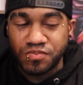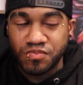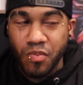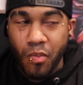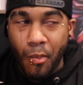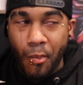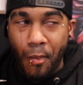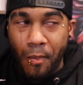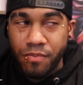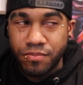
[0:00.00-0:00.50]

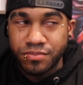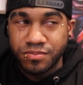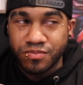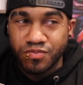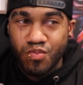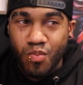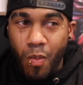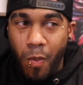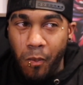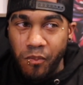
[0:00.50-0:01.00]

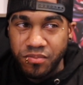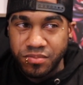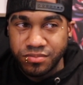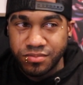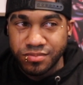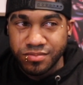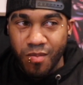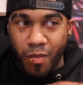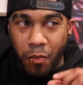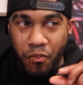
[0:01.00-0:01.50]

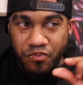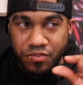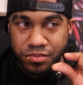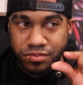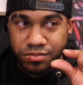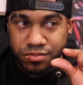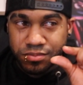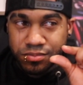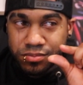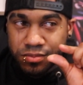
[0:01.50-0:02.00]

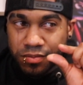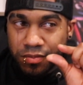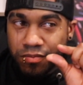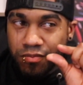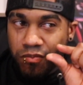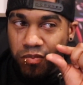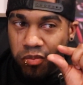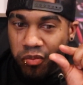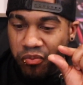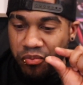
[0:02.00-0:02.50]

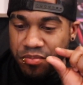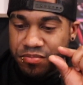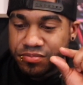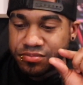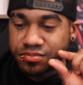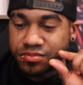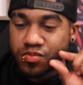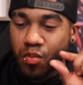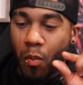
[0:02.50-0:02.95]
Nothing is said.